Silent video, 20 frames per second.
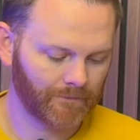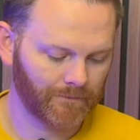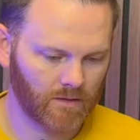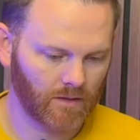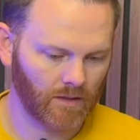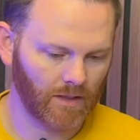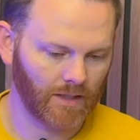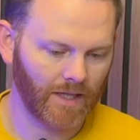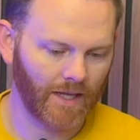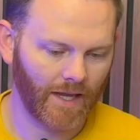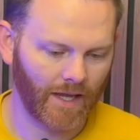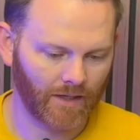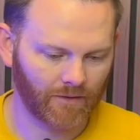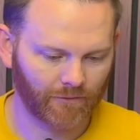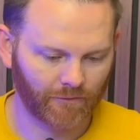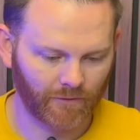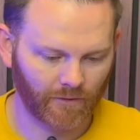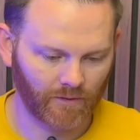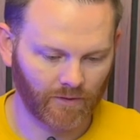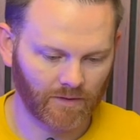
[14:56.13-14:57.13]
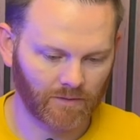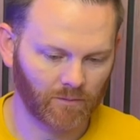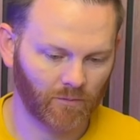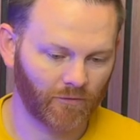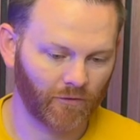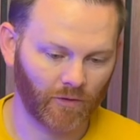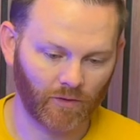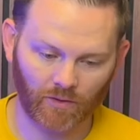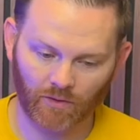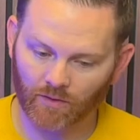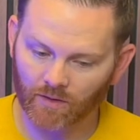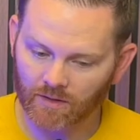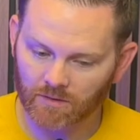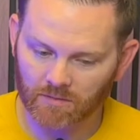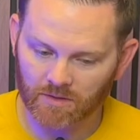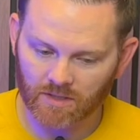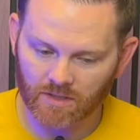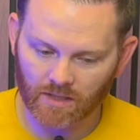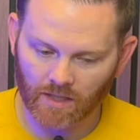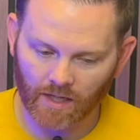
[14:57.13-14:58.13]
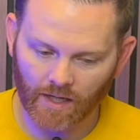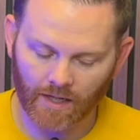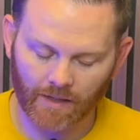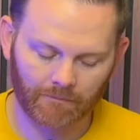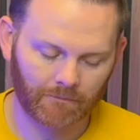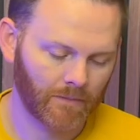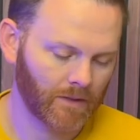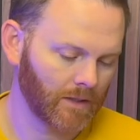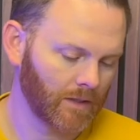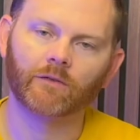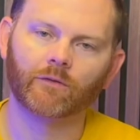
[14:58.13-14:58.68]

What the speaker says: to get for the Christmas time.